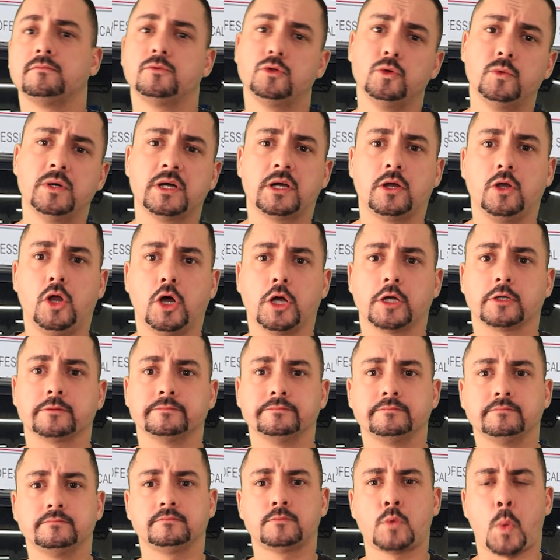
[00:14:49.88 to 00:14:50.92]
2 o'clock,
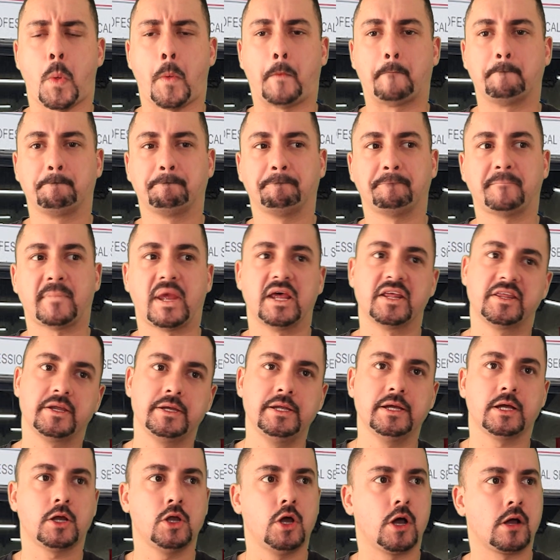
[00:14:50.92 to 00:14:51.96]

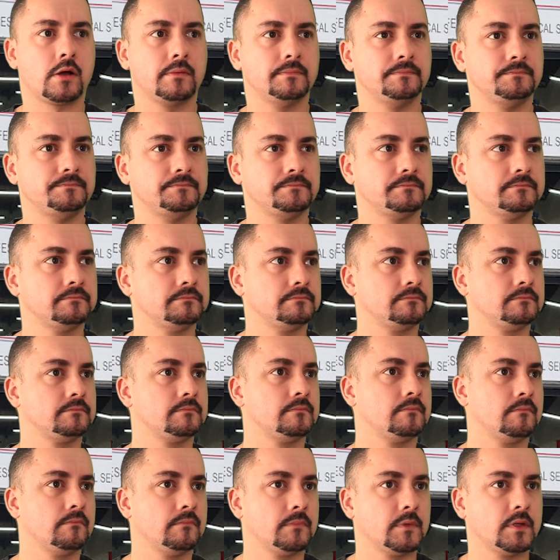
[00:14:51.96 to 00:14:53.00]
3 o'clock,
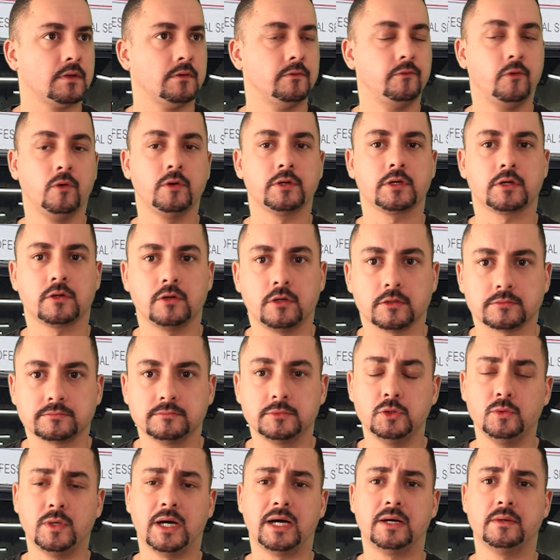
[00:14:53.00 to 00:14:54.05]
4
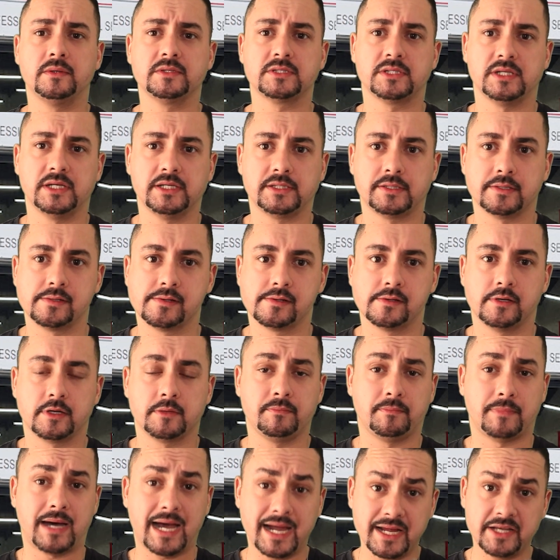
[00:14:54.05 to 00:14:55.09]
o'clock, 2 hours later.
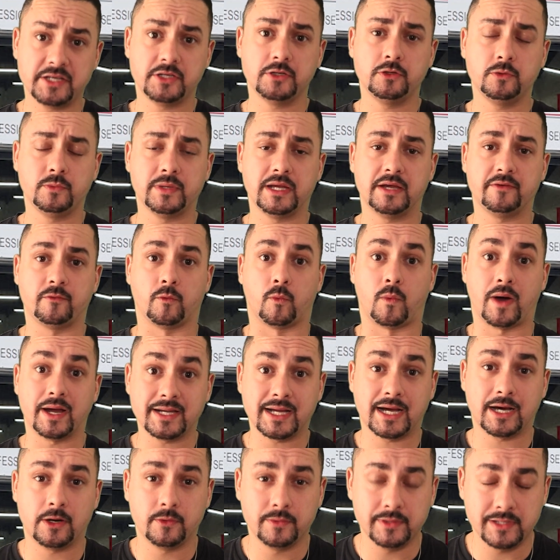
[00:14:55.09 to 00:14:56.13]
Remind you, we have
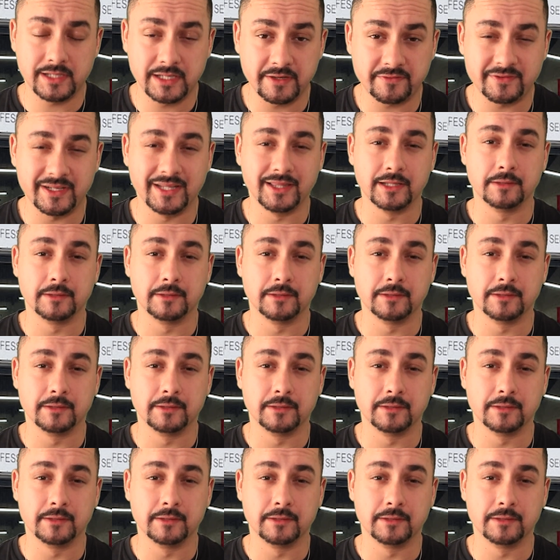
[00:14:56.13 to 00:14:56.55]
1 hour left